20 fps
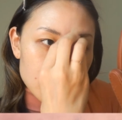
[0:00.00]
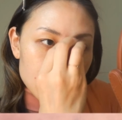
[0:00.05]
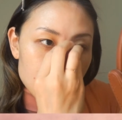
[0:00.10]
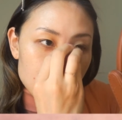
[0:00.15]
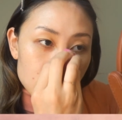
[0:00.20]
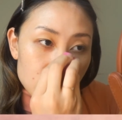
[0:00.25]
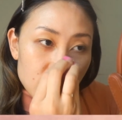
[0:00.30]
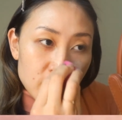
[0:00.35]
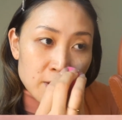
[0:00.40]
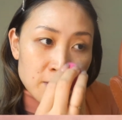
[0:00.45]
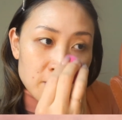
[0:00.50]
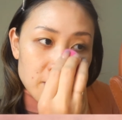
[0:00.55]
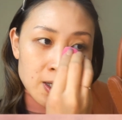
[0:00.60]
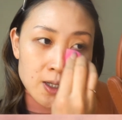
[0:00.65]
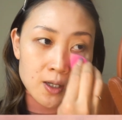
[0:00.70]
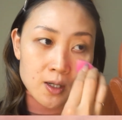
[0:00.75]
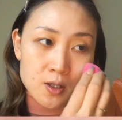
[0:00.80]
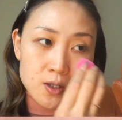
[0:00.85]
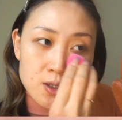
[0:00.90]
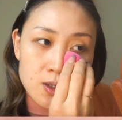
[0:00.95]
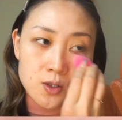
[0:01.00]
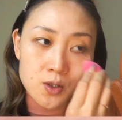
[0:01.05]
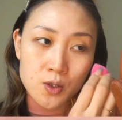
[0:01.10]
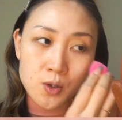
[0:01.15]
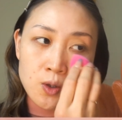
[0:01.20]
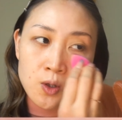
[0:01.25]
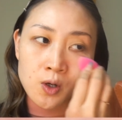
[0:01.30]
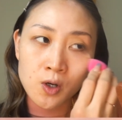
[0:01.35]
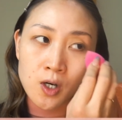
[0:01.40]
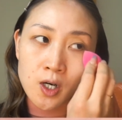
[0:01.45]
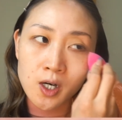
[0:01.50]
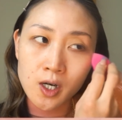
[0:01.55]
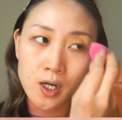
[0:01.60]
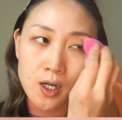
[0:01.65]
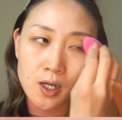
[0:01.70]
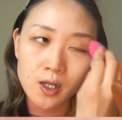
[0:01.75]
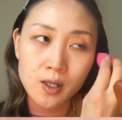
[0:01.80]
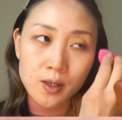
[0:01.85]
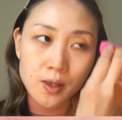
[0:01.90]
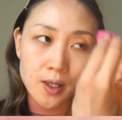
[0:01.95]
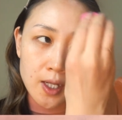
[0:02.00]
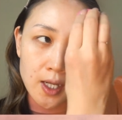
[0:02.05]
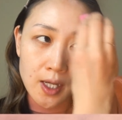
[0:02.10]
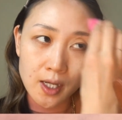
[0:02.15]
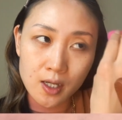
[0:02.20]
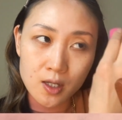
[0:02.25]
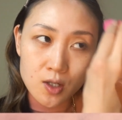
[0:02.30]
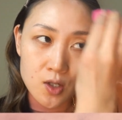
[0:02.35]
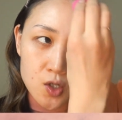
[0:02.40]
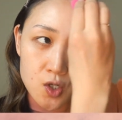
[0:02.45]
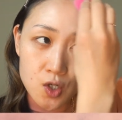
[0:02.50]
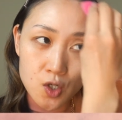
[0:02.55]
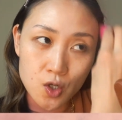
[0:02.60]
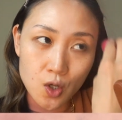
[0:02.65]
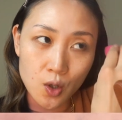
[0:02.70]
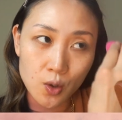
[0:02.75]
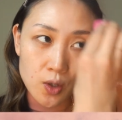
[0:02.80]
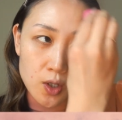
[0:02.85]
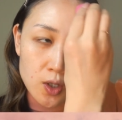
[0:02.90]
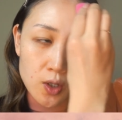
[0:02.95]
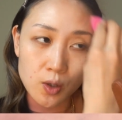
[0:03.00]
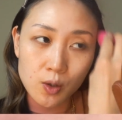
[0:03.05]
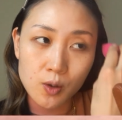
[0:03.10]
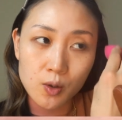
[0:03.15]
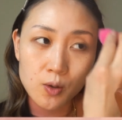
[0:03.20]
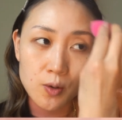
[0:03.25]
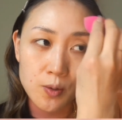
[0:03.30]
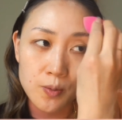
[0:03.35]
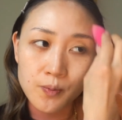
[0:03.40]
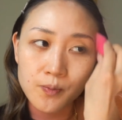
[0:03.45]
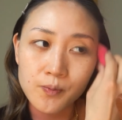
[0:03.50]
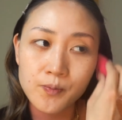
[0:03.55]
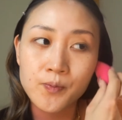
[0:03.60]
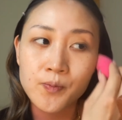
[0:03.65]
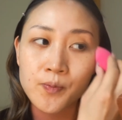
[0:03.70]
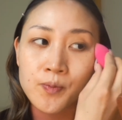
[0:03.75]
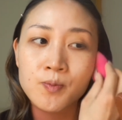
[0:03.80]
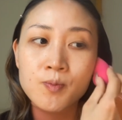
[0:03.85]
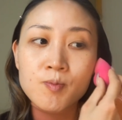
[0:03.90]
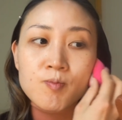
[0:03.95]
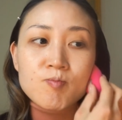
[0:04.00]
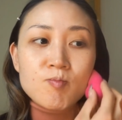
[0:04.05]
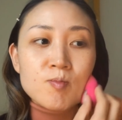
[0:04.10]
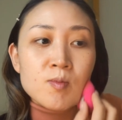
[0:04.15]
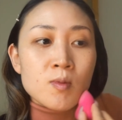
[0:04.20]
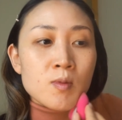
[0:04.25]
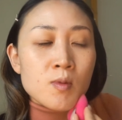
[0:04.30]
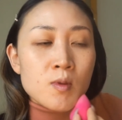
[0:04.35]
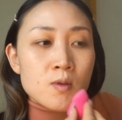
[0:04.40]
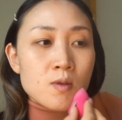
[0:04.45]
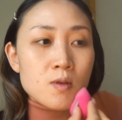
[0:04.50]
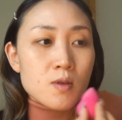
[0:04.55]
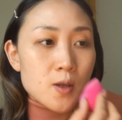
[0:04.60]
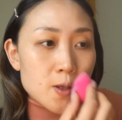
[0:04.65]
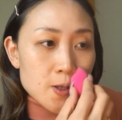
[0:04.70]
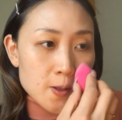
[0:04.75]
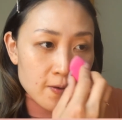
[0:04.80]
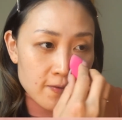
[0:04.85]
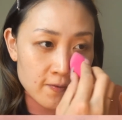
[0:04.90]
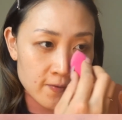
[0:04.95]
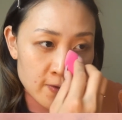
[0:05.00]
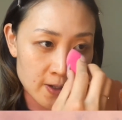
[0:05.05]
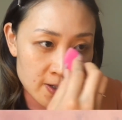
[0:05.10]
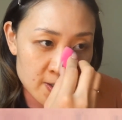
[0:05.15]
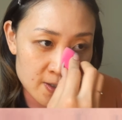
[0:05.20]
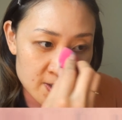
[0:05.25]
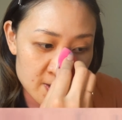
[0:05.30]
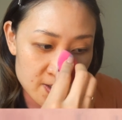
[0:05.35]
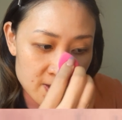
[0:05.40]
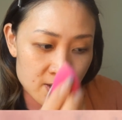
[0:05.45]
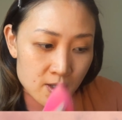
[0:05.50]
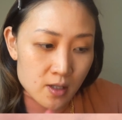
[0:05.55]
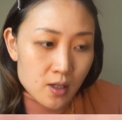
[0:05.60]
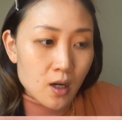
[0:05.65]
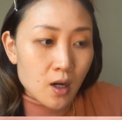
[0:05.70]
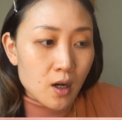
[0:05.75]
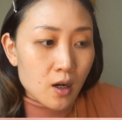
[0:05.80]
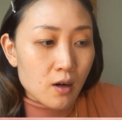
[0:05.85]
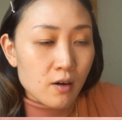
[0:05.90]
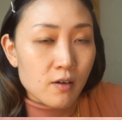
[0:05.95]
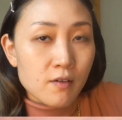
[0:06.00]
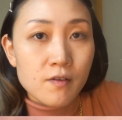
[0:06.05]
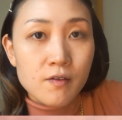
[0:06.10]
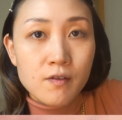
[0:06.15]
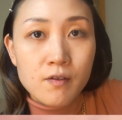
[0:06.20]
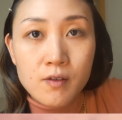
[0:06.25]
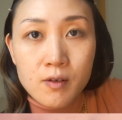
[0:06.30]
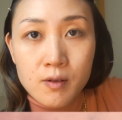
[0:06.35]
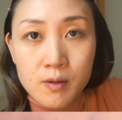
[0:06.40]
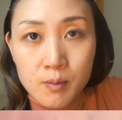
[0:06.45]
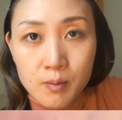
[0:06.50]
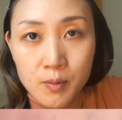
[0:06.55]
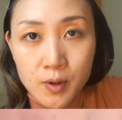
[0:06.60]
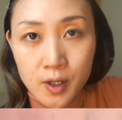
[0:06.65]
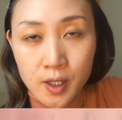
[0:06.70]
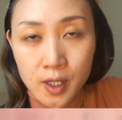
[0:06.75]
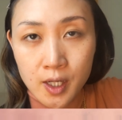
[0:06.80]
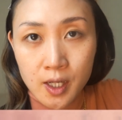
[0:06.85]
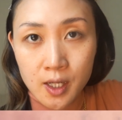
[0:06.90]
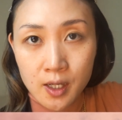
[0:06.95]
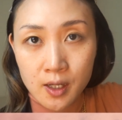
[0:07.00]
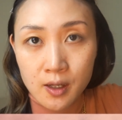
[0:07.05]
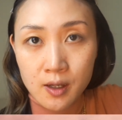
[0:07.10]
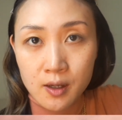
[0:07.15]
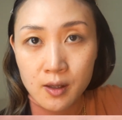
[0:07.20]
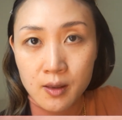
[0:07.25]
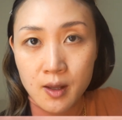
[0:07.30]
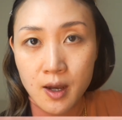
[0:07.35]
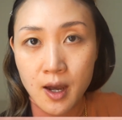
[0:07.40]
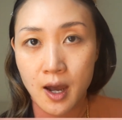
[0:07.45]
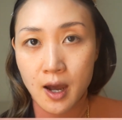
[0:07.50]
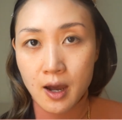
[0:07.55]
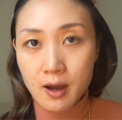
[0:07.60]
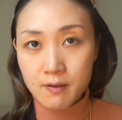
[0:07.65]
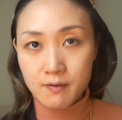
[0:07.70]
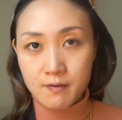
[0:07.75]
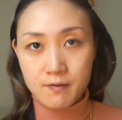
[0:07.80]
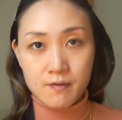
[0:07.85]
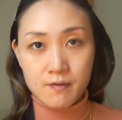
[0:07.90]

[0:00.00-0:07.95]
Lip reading: I'm trying to make sure that I can show you the difference of putting the half.